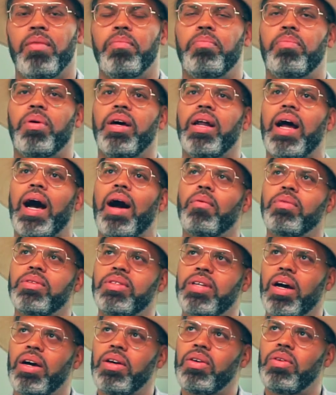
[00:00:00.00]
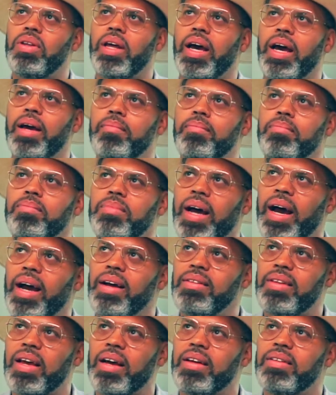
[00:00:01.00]
but I will tell you that 9
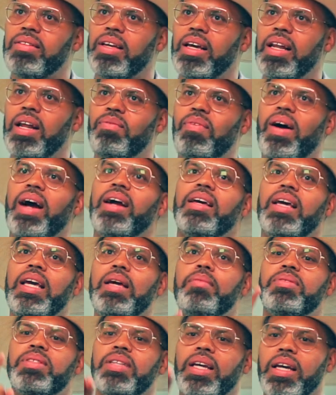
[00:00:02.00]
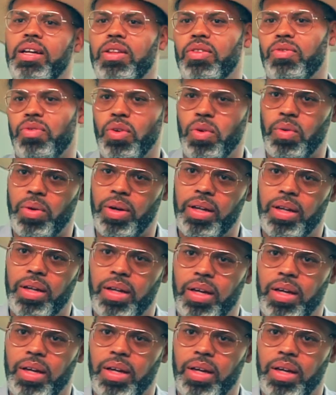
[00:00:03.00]
times out of 10, if I keep singing through it